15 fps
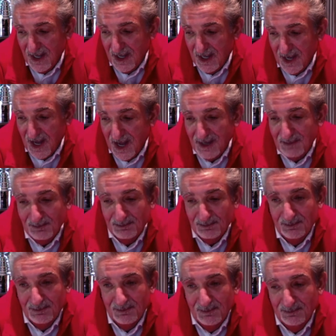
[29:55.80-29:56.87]
I'm
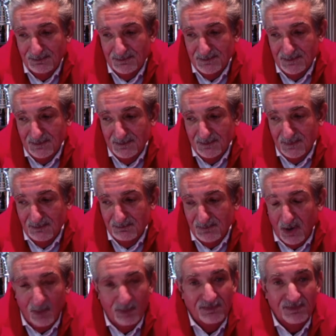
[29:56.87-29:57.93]

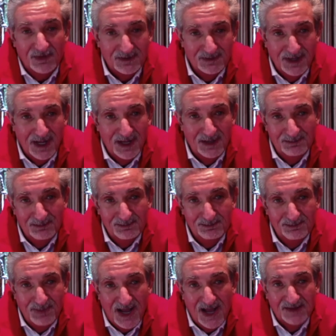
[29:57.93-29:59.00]
hopeful, I'm
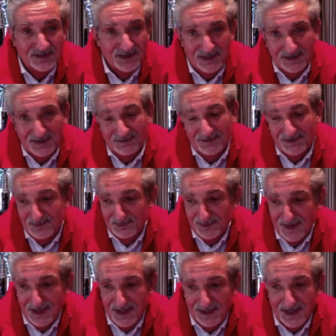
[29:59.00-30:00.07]
positive,
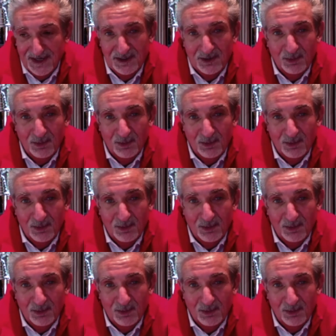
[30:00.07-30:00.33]
and I don't